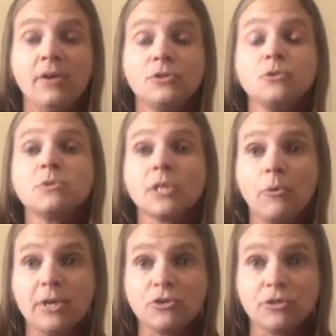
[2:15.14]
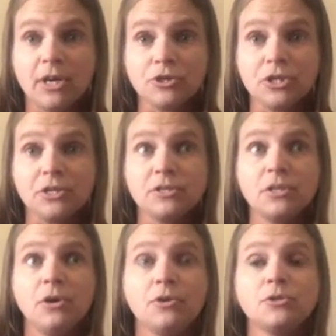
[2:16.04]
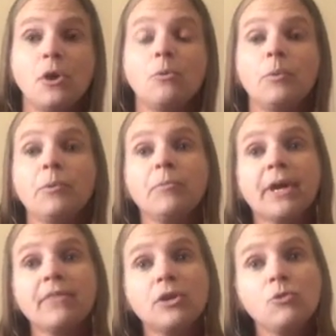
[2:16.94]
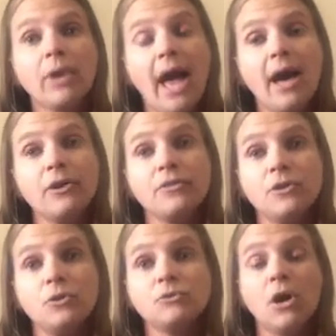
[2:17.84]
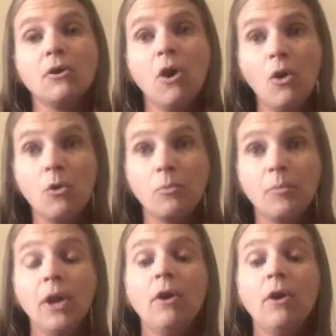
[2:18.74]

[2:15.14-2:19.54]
do slow introductions. So when we bring the new cat or the new dog home,